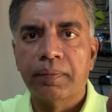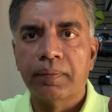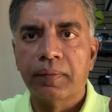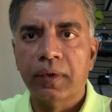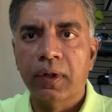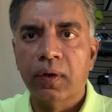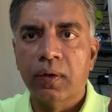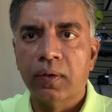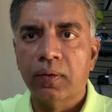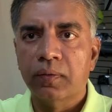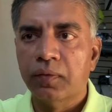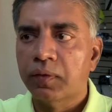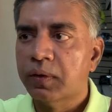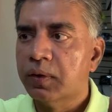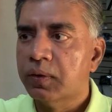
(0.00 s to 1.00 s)
you know,
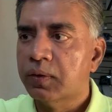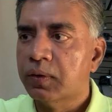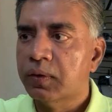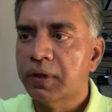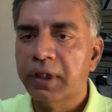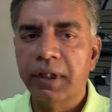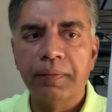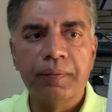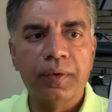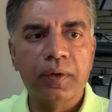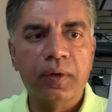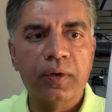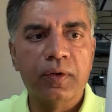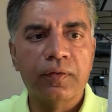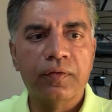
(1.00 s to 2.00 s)
to keep
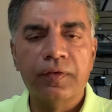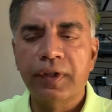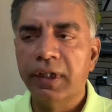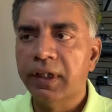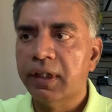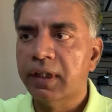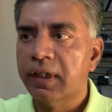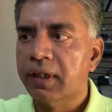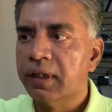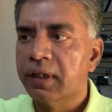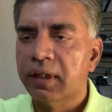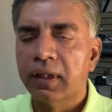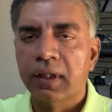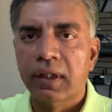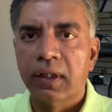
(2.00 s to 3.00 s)
your feet
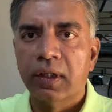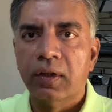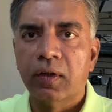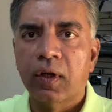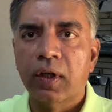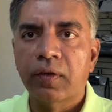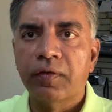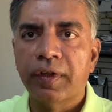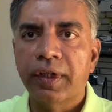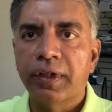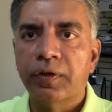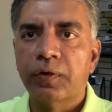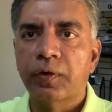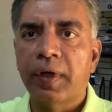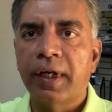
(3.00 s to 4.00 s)
not very
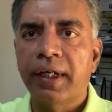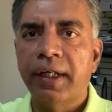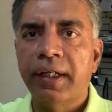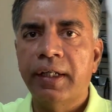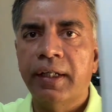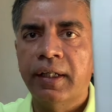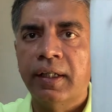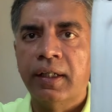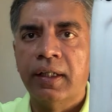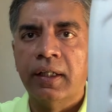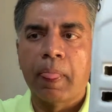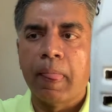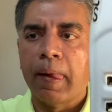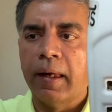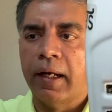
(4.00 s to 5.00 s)
sweaty.
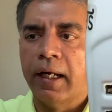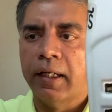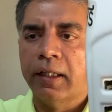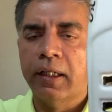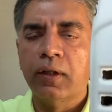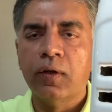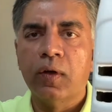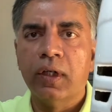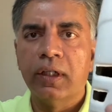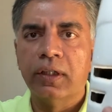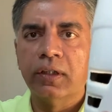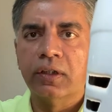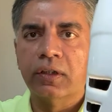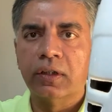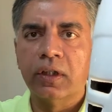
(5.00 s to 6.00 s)
And they go under
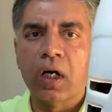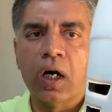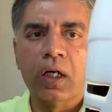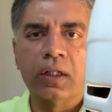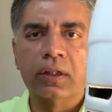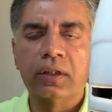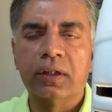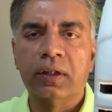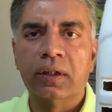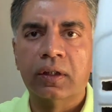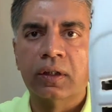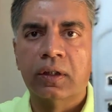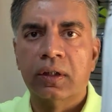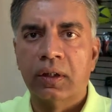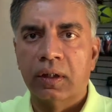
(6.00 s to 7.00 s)
the socks.
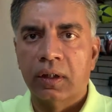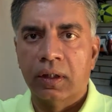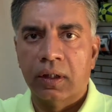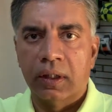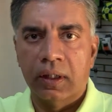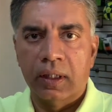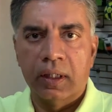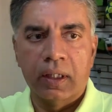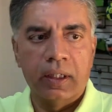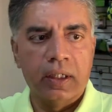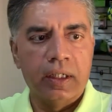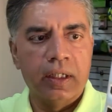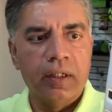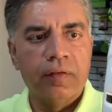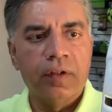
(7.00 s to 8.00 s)

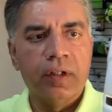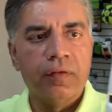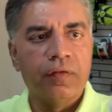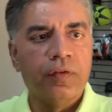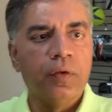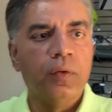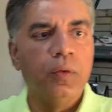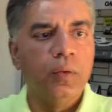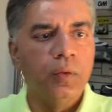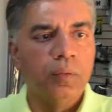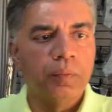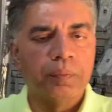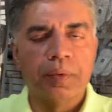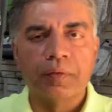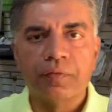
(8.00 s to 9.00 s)
Even if you
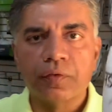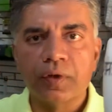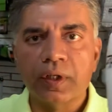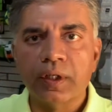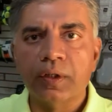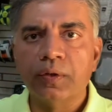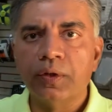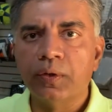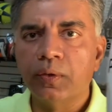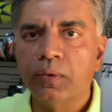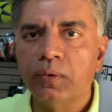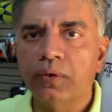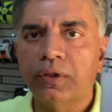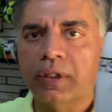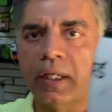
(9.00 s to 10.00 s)
prefer to
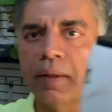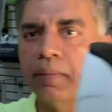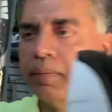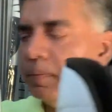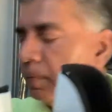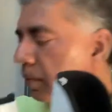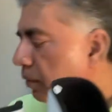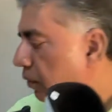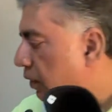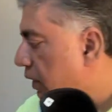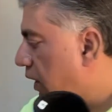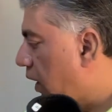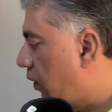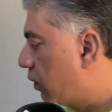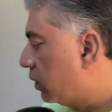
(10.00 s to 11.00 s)
use them
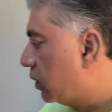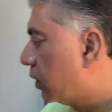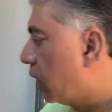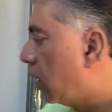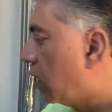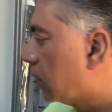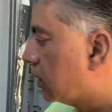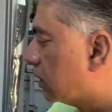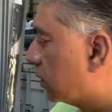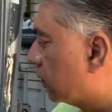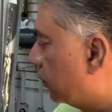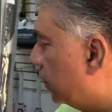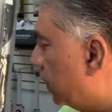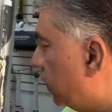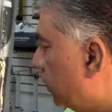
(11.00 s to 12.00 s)
without socks,
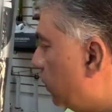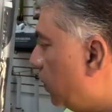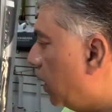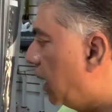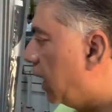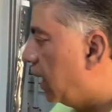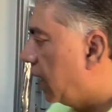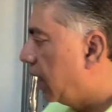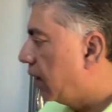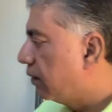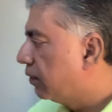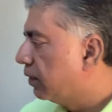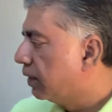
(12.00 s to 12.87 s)
we do have